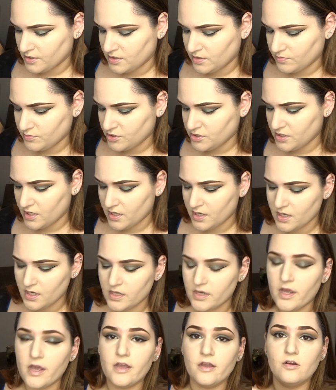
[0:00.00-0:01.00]
right, so I'm just taking
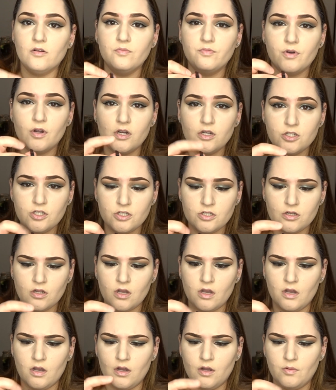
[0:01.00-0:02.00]
an angle brush.
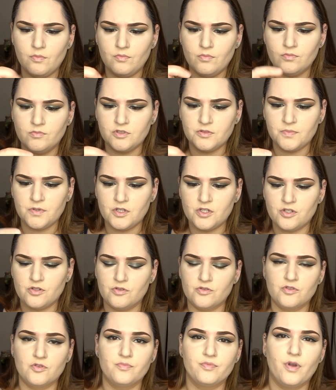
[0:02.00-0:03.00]
I'm just making sure
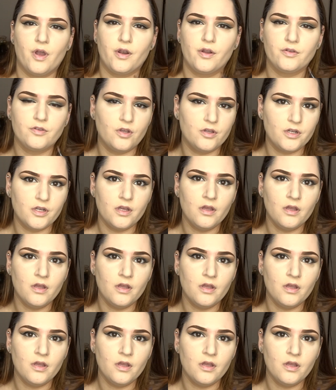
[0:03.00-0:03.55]
there's no product on